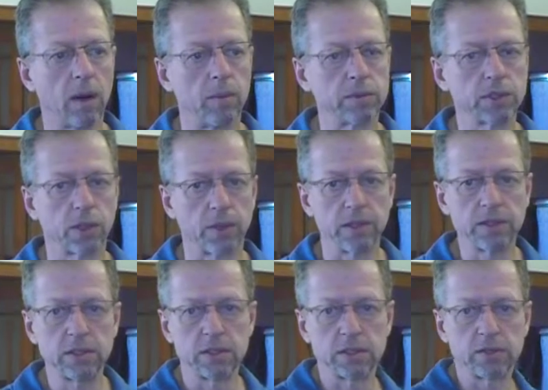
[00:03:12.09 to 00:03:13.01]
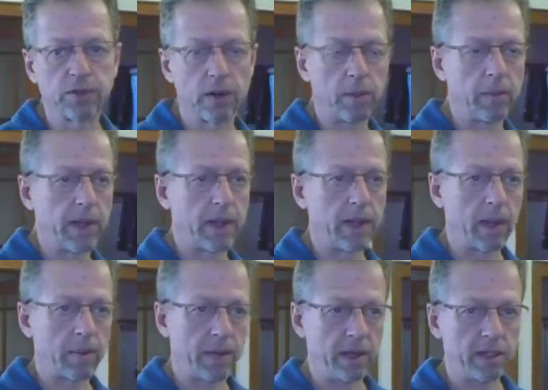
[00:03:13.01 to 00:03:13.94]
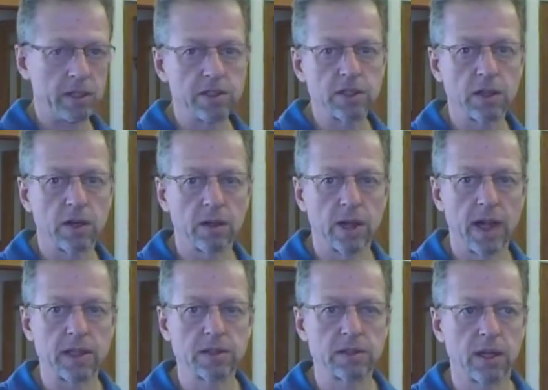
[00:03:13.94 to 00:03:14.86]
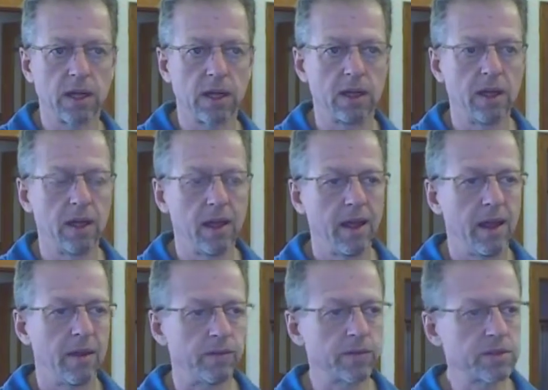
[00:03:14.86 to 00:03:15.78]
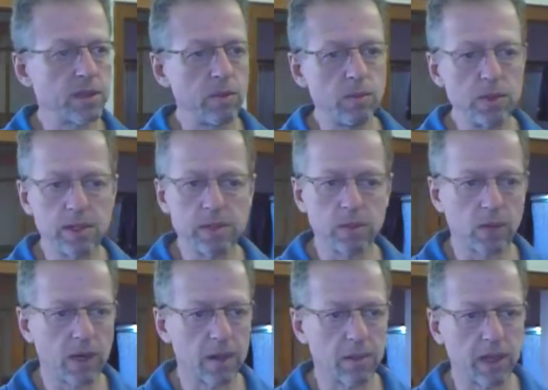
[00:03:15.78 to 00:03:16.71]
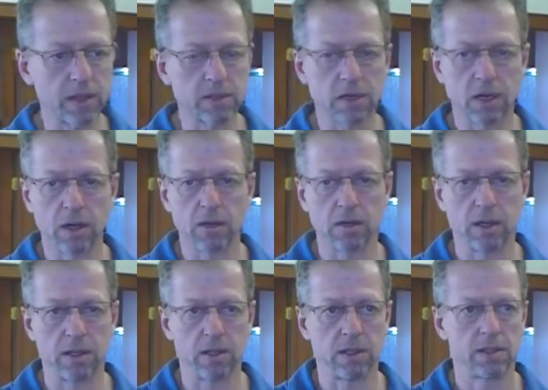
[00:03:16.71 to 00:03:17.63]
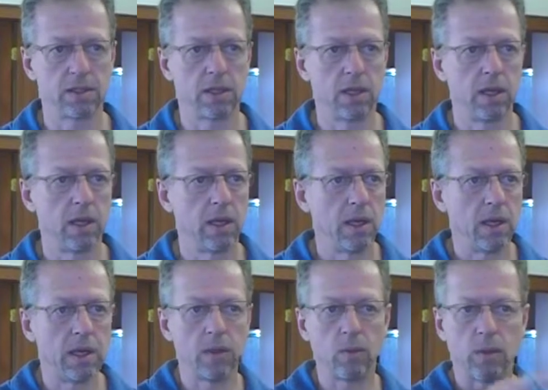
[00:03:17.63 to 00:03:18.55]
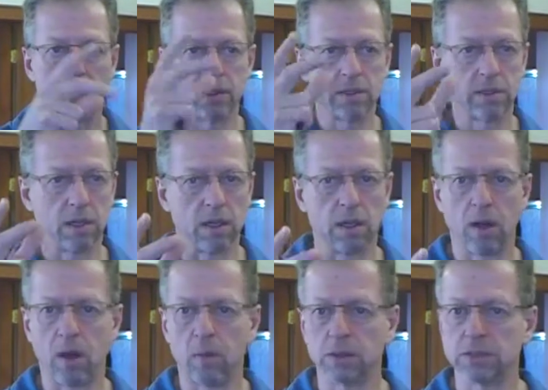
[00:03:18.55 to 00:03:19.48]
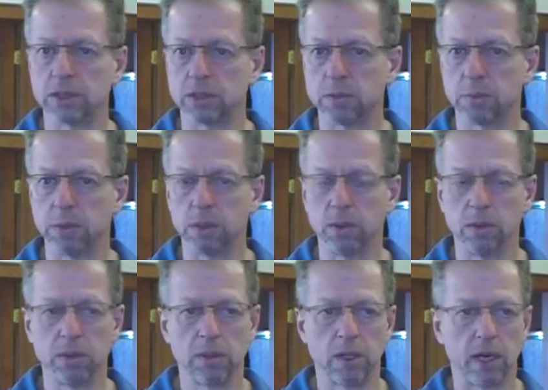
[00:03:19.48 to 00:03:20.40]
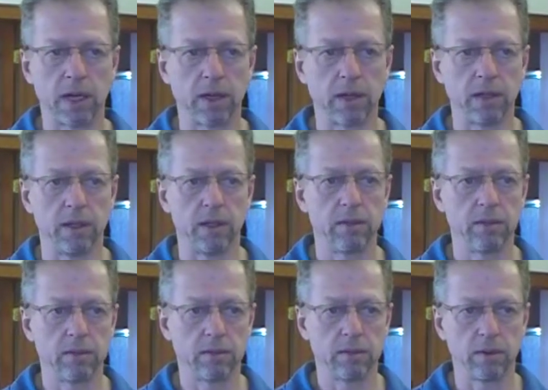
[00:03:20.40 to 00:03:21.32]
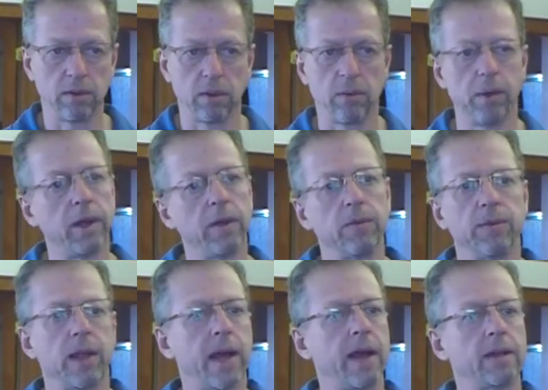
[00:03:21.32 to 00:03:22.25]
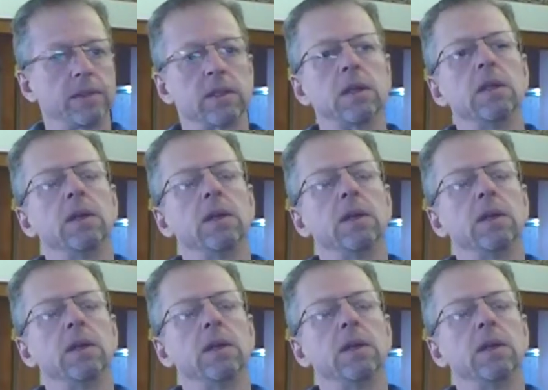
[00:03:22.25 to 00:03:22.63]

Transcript: So this is from I made a yeast starter last night, and for some reason when I make a starter on this, it wants to almost explode out of the Erlenmeyer flask.